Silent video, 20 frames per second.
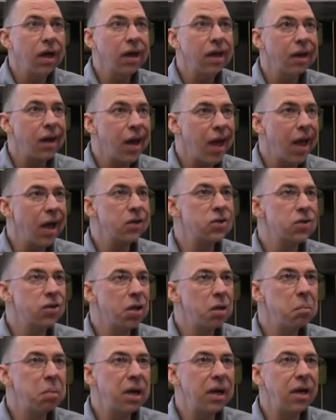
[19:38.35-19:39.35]
can
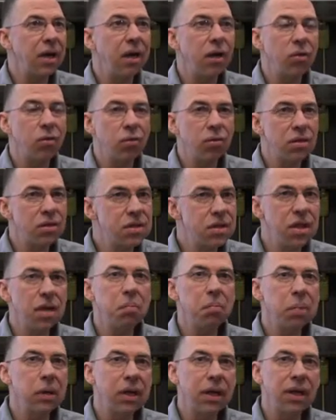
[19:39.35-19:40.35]
actually be
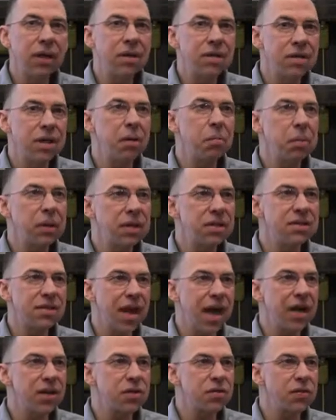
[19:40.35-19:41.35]
deeply, deeply
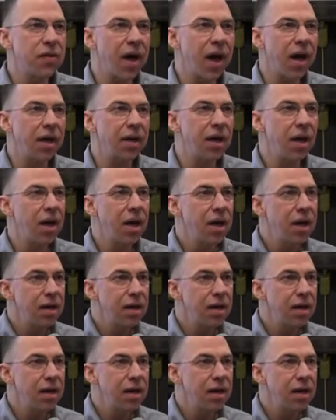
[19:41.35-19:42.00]
satisfying.